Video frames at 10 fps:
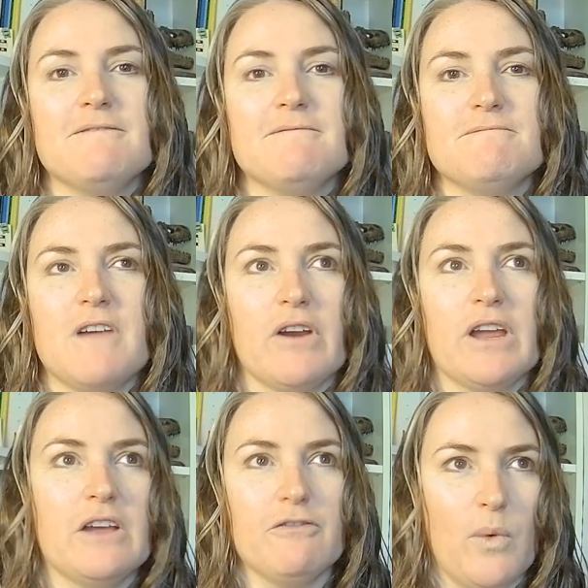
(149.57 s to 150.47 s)

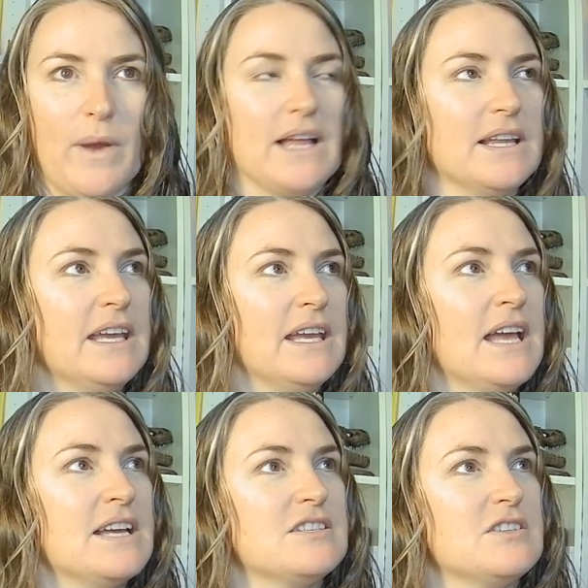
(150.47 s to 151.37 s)
very quickly.
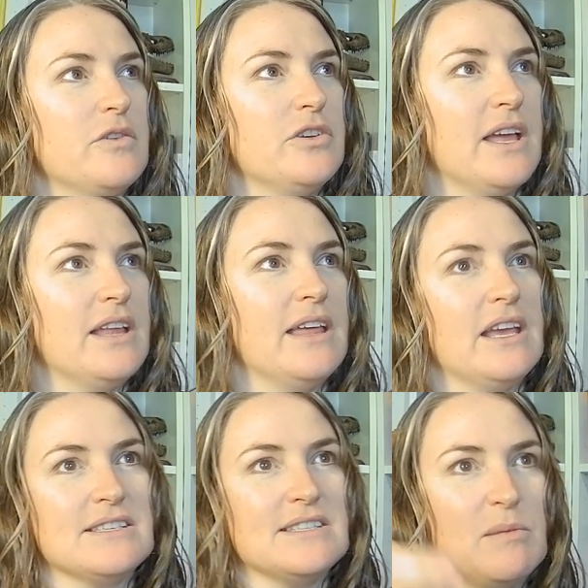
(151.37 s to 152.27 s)
So you'll get like
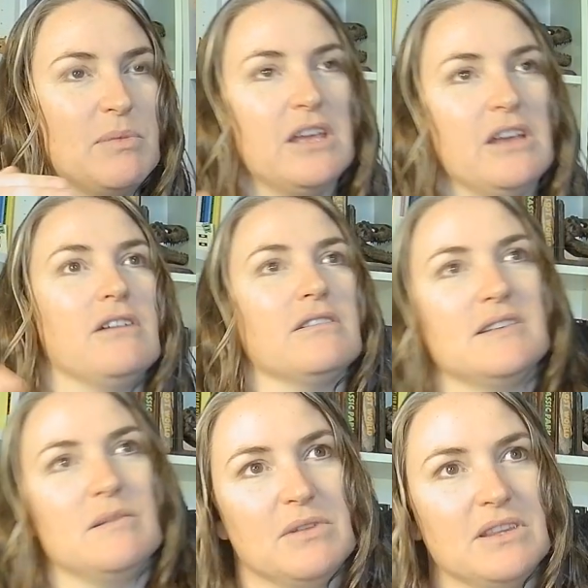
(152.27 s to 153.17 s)
a snippet here, a
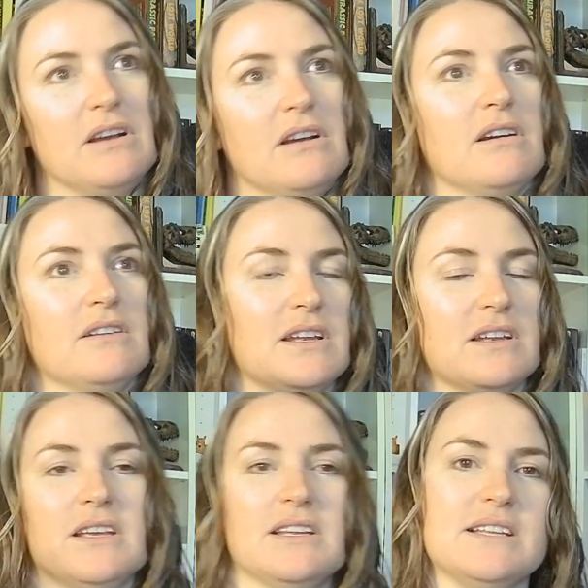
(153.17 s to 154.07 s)
snippet there, and
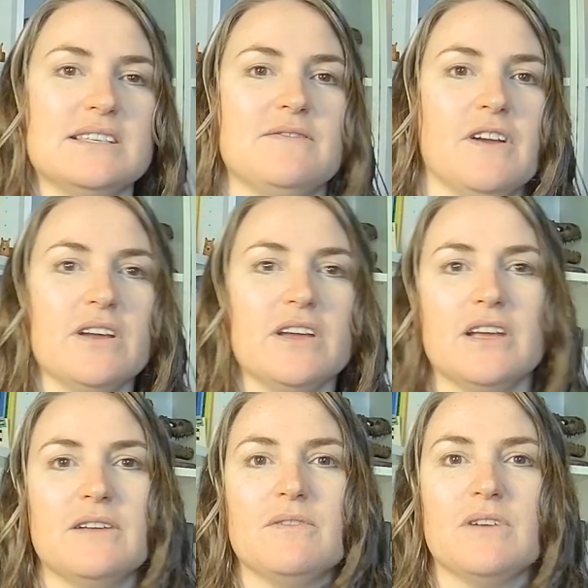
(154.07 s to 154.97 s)
then it, it's very,
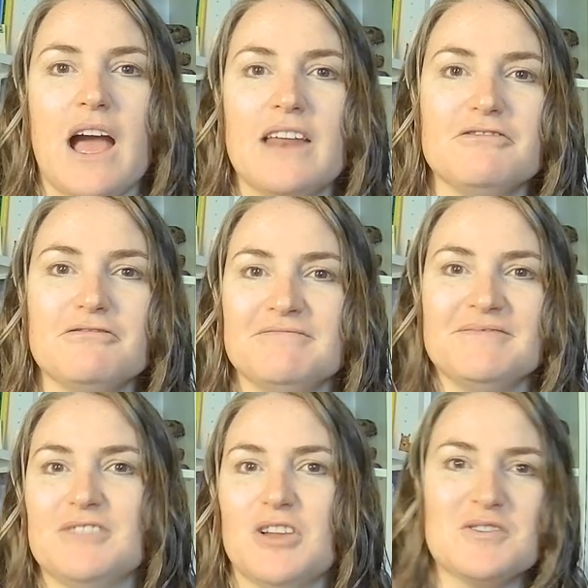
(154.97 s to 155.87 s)
it kind of
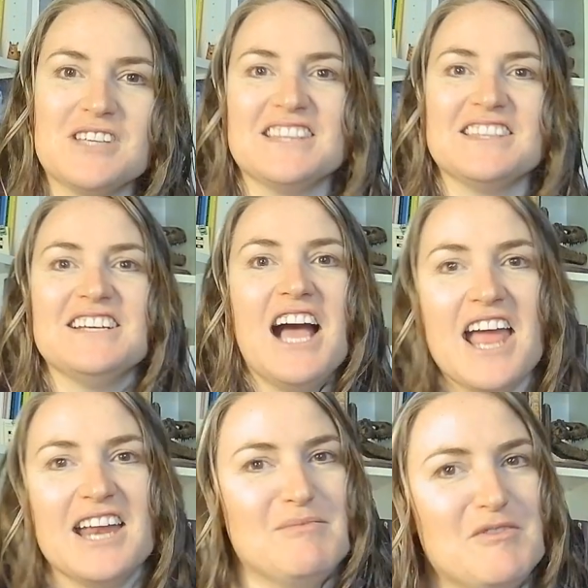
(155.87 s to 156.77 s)
flows like the
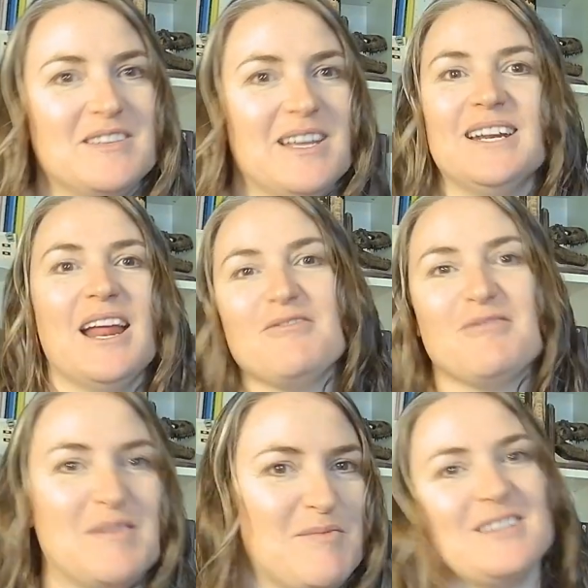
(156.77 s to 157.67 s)
tide. It moves in and out
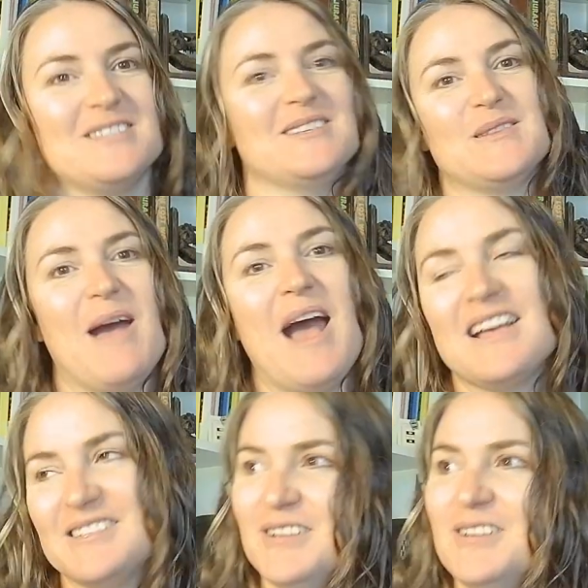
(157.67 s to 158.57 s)
from the present to the
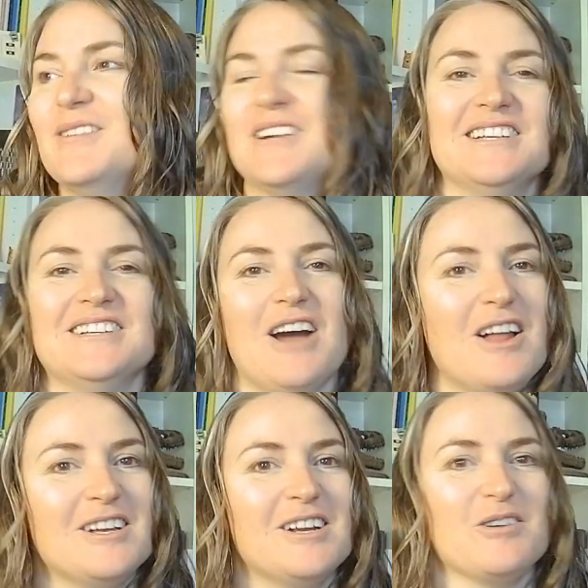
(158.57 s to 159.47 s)
past too in a
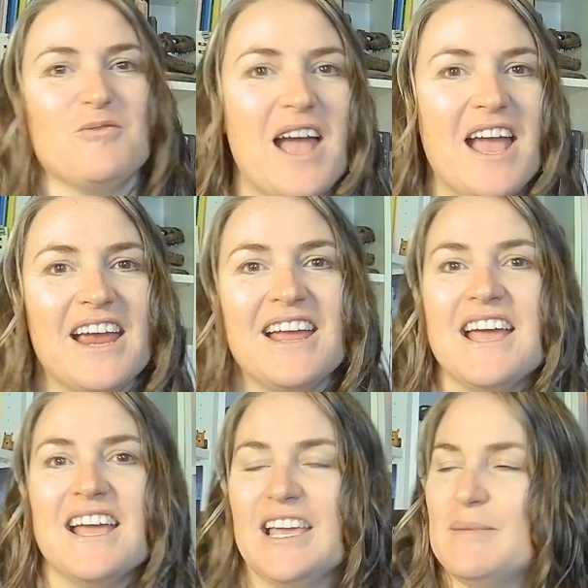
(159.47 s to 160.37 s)
nonlinear way,
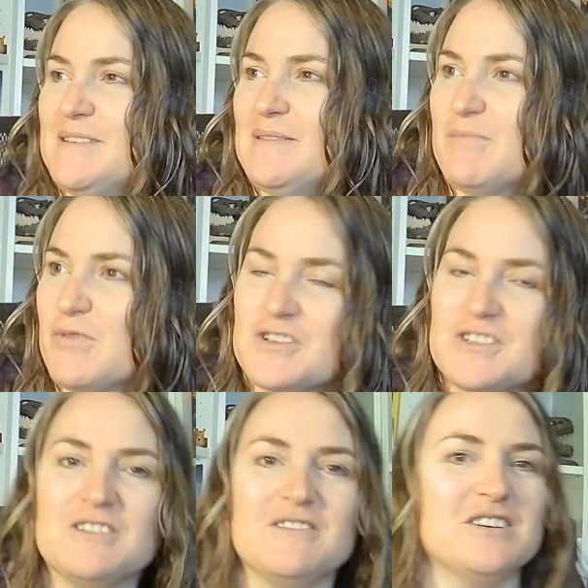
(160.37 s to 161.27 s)
keeps it
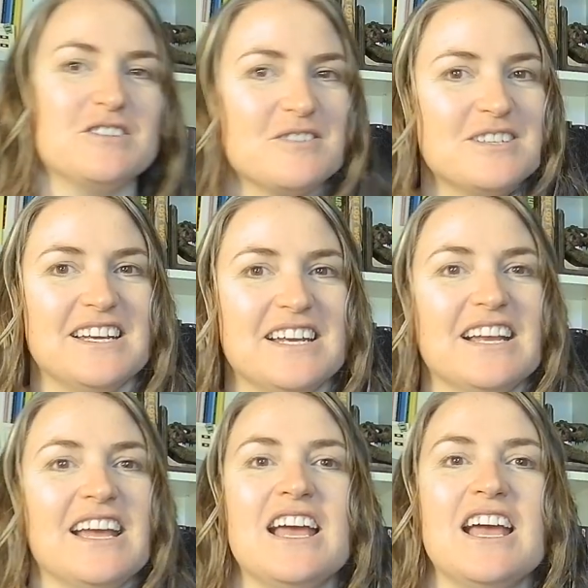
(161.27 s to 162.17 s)
immersive and
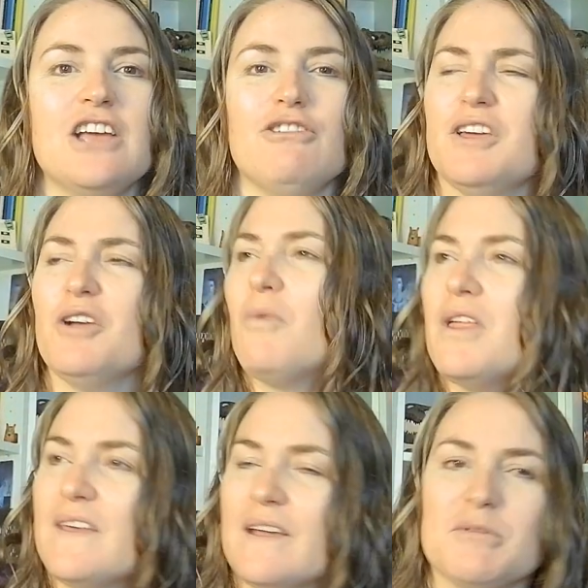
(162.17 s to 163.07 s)
interesting. You think
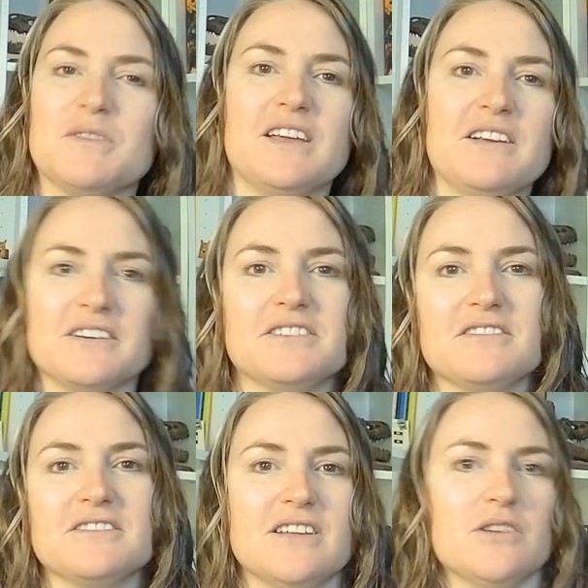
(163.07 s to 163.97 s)
one thing about the
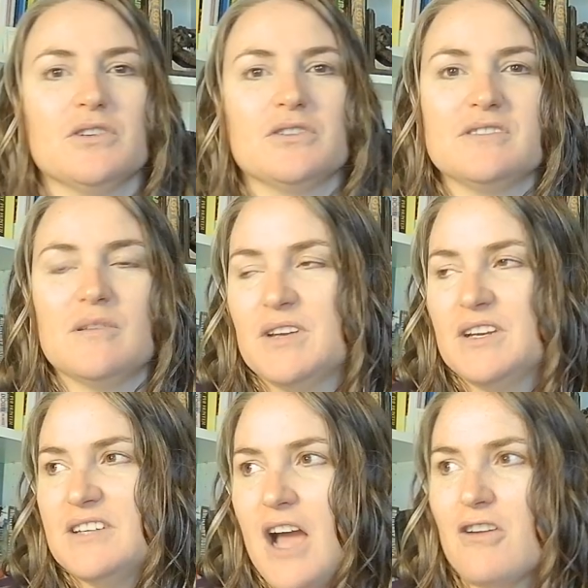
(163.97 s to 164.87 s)
characters and then you learn something
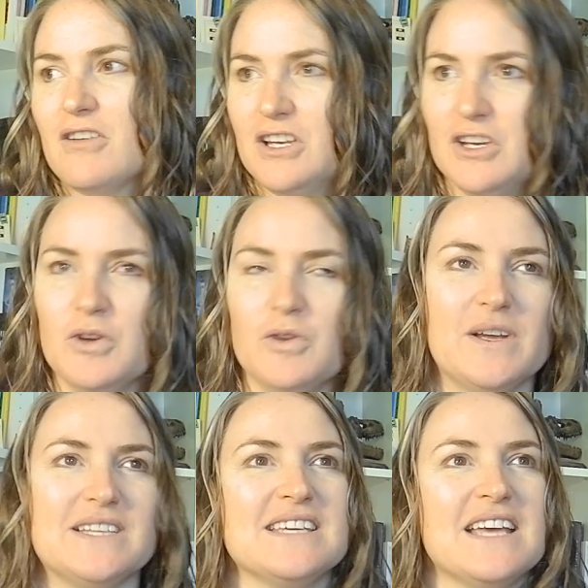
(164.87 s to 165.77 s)
entirely new.
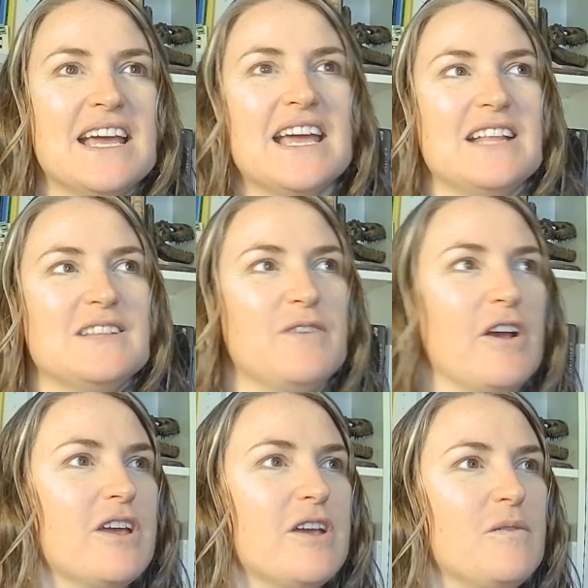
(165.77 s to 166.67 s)
It's it's
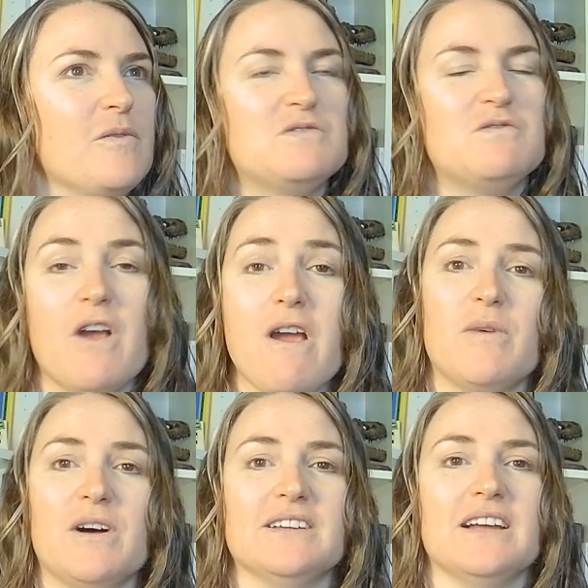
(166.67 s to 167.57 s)
very it's very
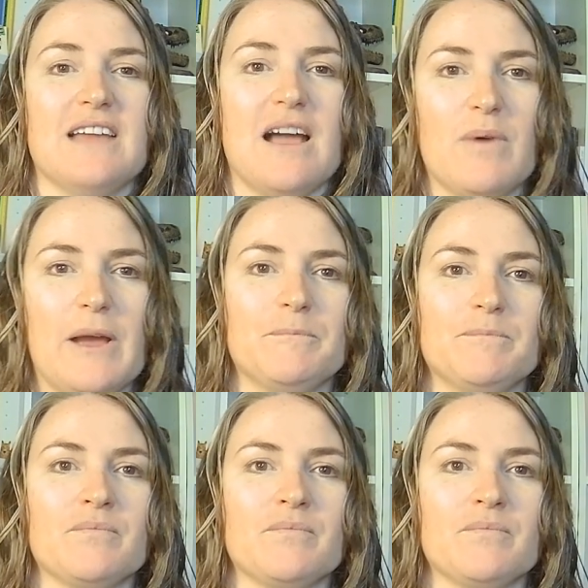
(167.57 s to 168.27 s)
well done in that way.